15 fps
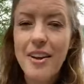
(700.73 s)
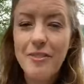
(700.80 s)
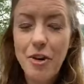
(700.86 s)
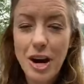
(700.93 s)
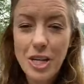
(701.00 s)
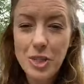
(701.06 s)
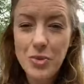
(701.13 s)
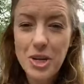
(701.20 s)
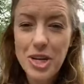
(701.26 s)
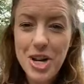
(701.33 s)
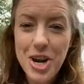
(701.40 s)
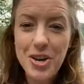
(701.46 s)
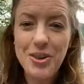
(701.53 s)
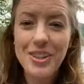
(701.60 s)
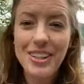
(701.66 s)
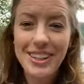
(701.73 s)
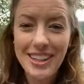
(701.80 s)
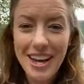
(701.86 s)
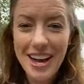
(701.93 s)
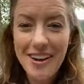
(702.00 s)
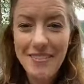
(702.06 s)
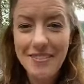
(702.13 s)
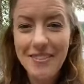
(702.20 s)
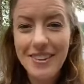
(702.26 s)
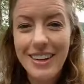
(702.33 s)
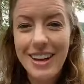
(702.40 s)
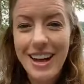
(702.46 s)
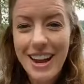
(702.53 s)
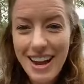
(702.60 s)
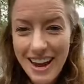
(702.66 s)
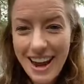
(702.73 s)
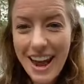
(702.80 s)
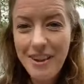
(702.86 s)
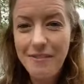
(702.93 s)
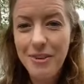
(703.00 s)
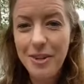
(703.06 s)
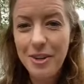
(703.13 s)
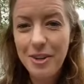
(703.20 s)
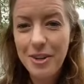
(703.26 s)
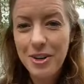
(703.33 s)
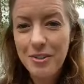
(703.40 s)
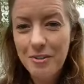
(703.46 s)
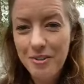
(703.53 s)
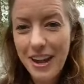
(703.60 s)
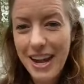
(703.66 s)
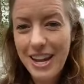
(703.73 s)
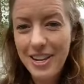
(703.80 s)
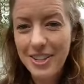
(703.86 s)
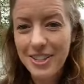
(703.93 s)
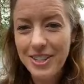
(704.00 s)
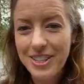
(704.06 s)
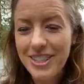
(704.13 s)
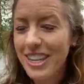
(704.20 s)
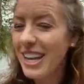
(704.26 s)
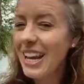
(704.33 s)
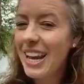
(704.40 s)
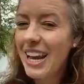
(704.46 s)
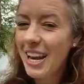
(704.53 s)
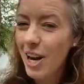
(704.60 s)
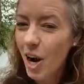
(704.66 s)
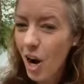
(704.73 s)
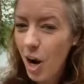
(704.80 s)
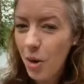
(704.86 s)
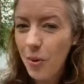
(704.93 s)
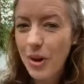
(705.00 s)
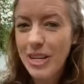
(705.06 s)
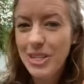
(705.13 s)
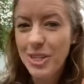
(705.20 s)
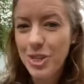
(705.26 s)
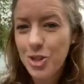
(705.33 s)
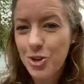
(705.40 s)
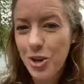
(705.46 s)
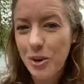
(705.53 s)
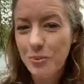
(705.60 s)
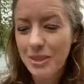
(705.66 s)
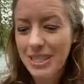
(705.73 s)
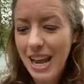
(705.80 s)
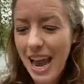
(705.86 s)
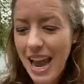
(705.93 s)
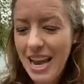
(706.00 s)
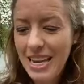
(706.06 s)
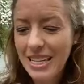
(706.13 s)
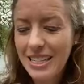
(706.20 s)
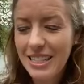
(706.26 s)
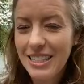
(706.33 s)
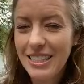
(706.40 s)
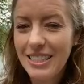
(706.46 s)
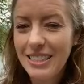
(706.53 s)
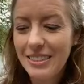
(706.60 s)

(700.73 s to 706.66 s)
For as we know, love never fails. It always trumps hate.